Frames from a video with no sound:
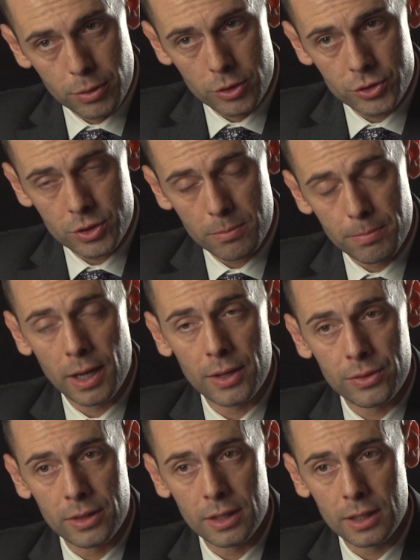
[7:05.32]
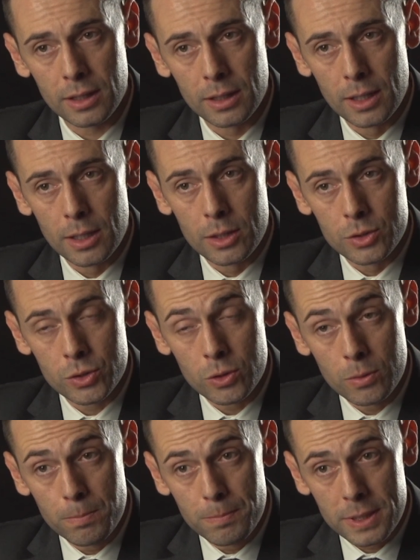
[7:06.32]
pushed by the
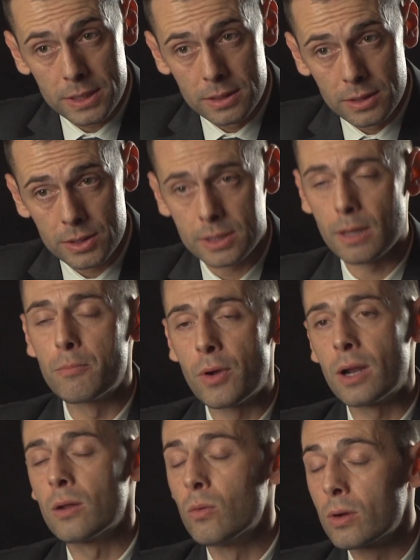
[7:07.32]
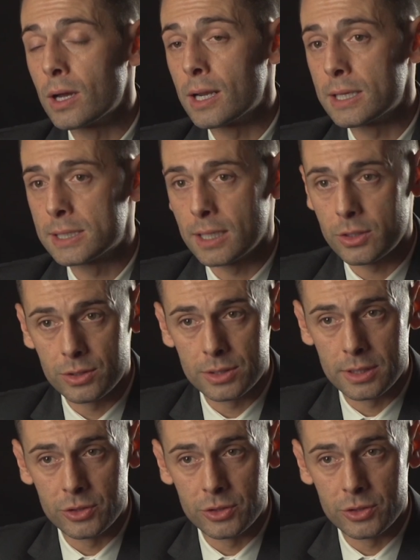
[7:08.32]
two business umbrella organisations,